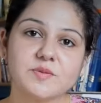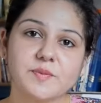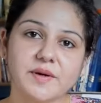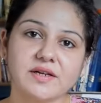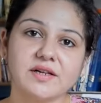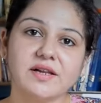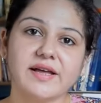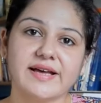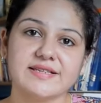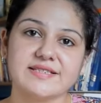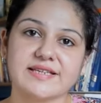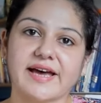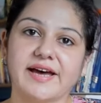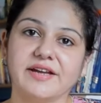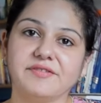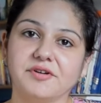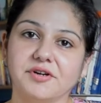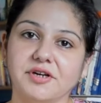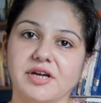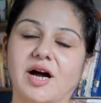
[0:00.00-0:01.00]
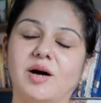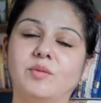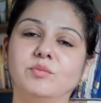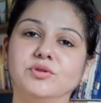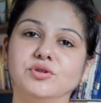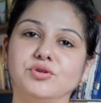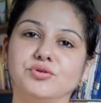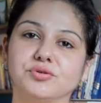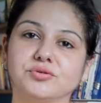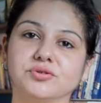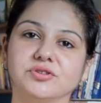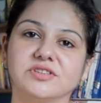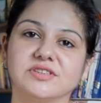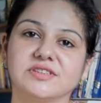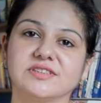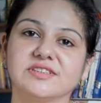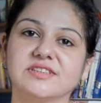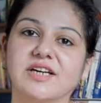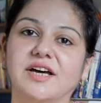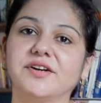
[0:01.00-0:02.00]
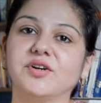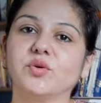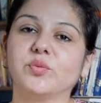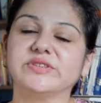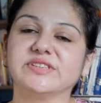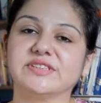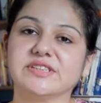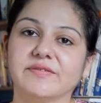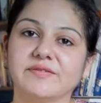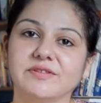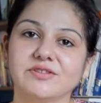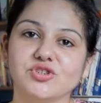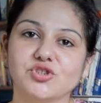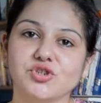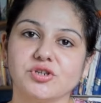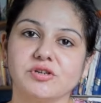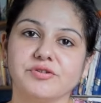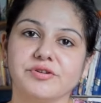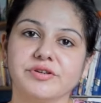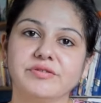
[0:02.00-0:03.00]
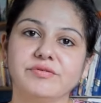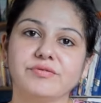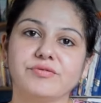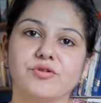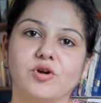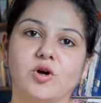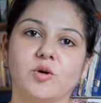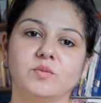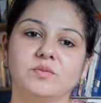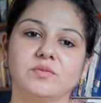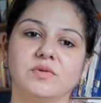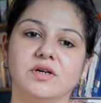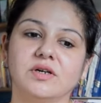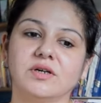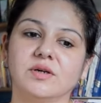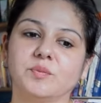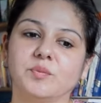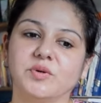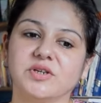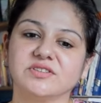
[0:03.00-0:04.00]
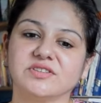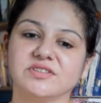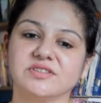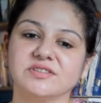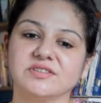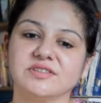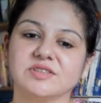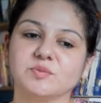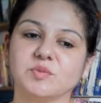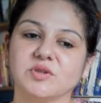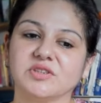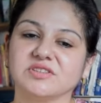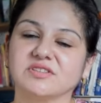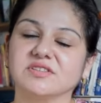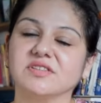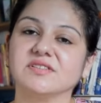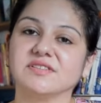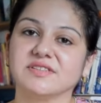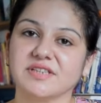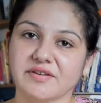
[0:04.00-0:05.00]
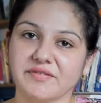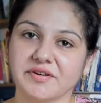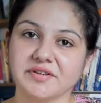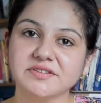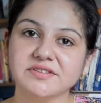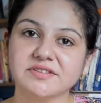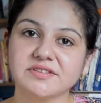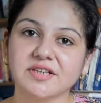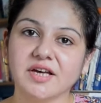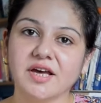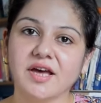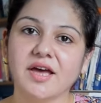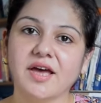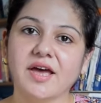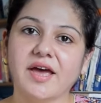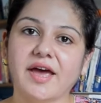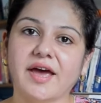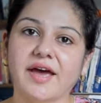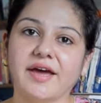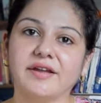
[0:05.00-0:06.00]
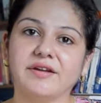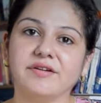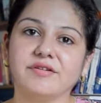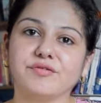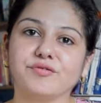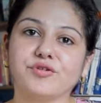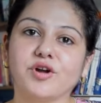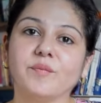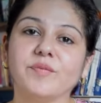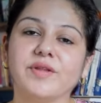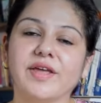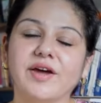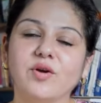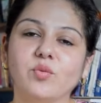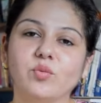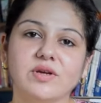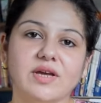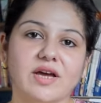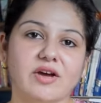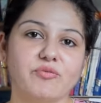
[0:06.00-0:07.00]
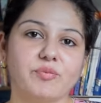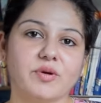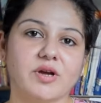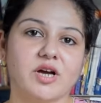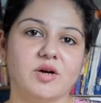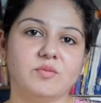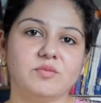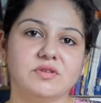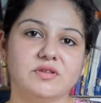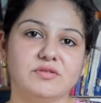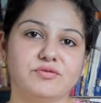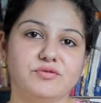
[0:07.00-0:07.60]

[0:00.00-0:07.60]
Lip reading: Petal has had very humble roots. It started with 7 children from a person's personal savings. And from there, we have become a